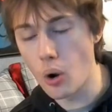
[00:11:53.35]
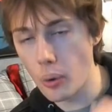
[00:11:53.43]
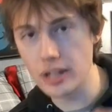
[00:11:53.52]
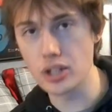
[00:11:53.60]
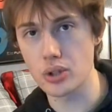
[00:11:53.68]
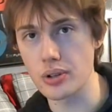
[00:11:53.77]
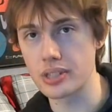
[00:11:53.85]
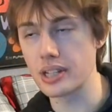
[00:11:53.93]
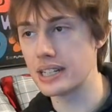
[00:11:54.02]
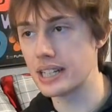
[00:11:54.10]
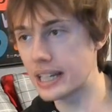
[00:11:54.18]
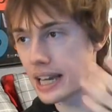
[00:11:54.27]
interested
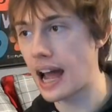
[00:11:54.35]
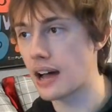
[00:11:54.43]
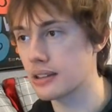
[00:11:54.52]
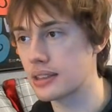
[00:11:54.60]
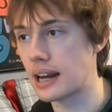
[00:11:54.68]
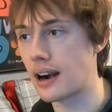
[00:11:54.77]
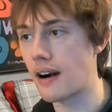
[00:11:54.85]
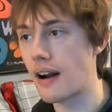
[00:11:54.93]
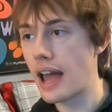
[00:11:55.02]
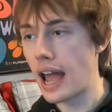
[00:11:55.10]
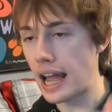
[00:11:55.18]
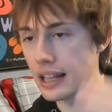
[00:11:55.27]
to get out there
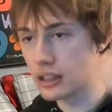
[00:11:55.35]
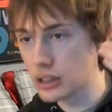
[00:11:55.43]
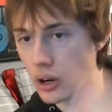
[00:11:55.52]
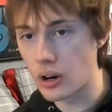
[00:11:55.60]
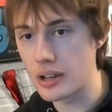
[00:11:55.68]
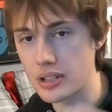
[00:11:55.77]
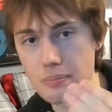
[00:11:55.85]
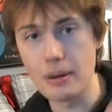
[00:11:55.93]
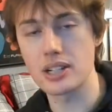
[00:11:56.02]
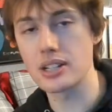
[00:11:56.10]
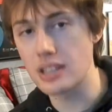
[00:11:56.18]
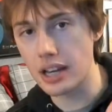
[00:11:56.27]
and learn as much as I